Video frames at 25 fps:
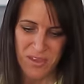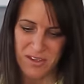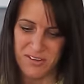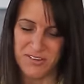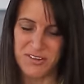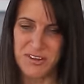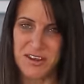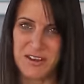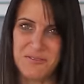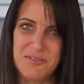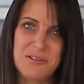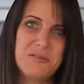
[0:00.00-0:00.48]

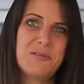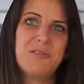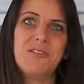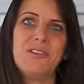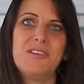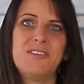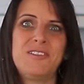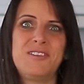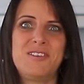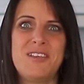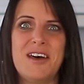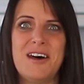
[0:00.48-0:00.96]
Serve it with
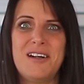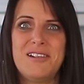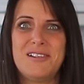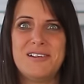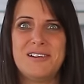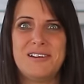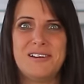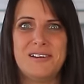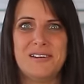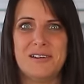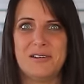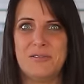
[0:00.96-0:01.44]
a
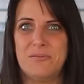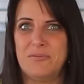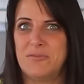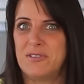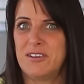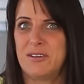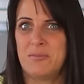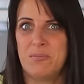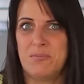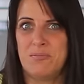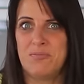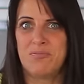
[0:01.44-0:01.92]
salad and
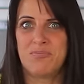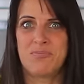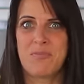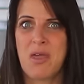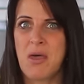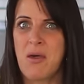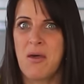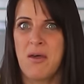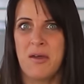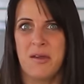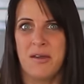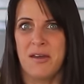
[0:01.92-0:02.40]
some
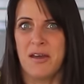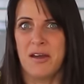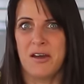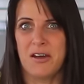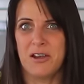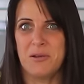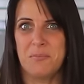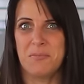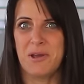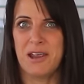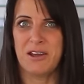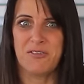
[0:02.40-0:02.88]

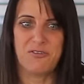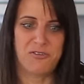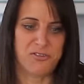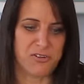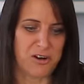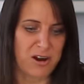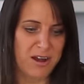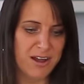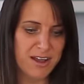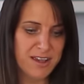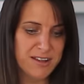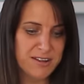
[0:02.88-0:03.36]
homemade
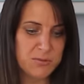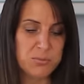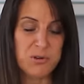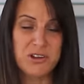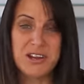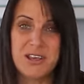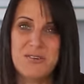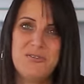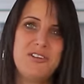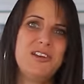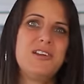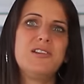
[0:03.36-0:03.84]
fries,
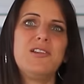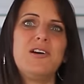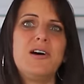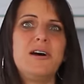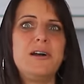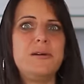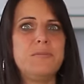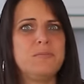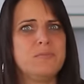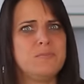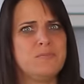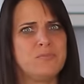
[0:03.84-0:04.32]
whatever you
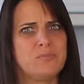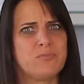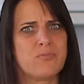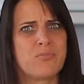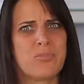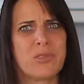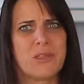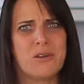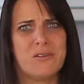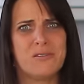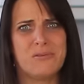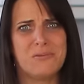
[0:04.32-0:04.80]
like.
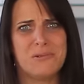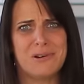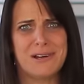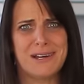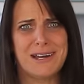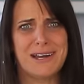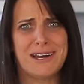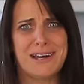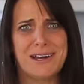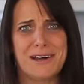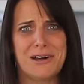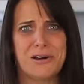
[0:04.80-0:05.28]

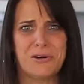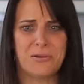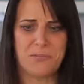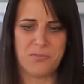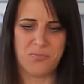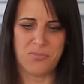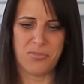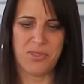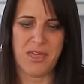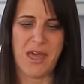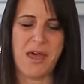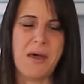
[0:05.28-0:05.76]
Wow,
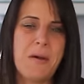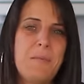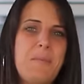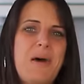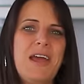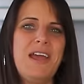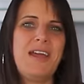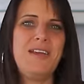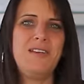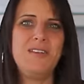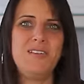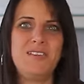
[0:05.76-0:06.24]

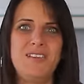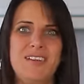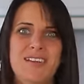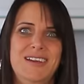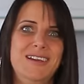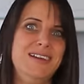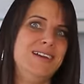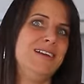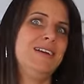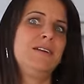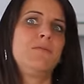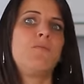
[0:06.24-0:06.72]

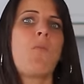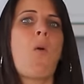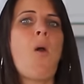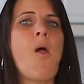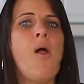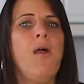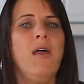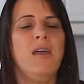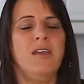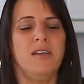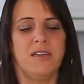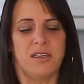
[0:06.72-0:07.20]
amazing.
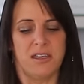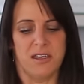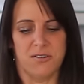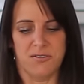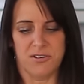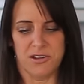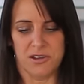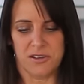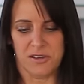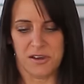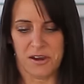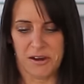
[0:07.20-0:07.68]
Give
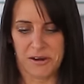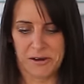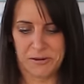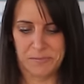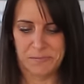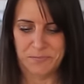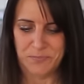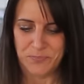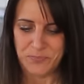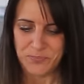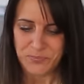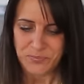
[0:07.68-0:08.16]
it a
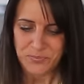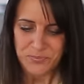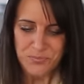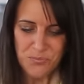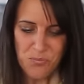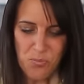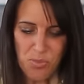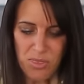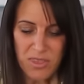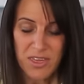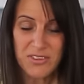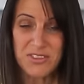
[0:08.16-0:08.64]
go.
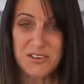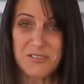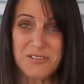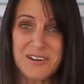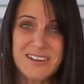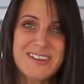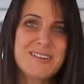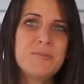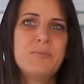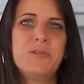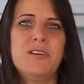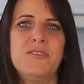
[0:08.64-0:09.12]
The
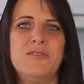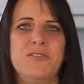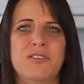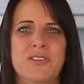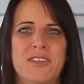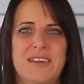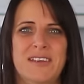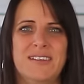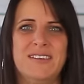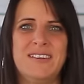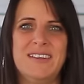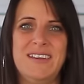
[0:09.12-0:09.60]
recipe for
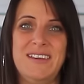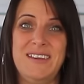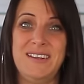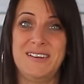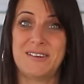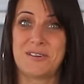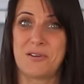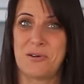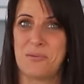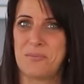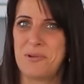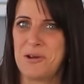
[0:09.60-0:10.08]
this
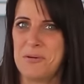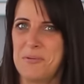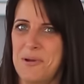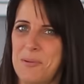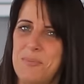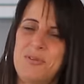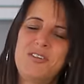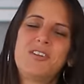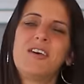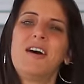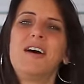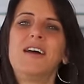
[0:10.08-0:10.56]
is on my
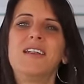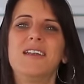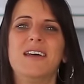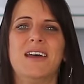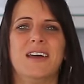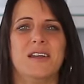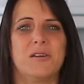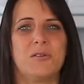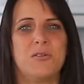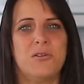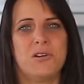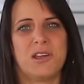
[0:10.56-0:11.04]
website
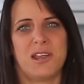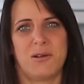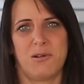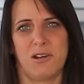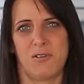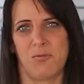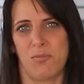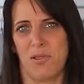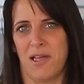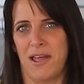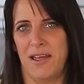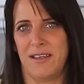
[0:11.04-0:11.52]
at
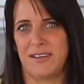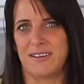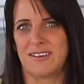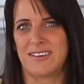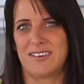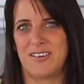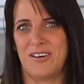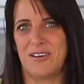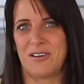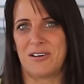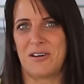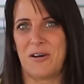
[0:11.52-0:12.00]

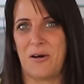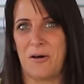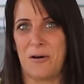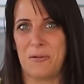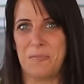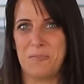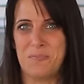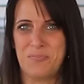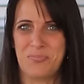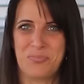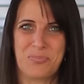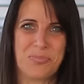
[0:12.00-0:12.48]

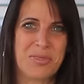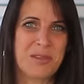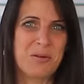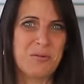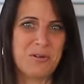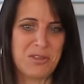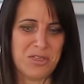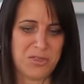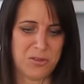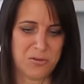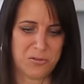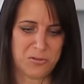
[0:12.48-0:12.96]
cookingwithplants.com
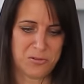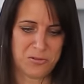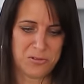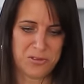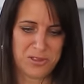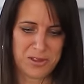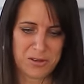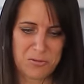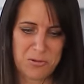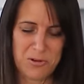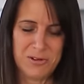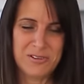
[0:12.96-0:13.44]
with all
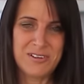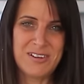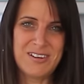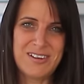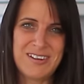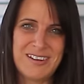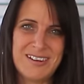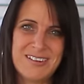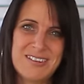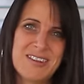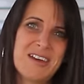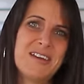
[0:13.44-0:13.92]
the
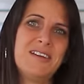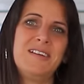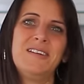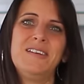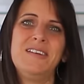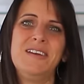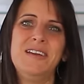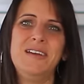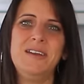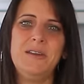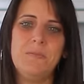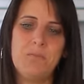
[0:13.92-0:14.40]
quantities that you
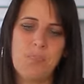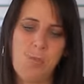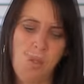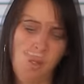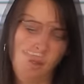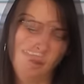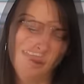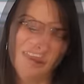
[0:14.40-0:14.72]
need.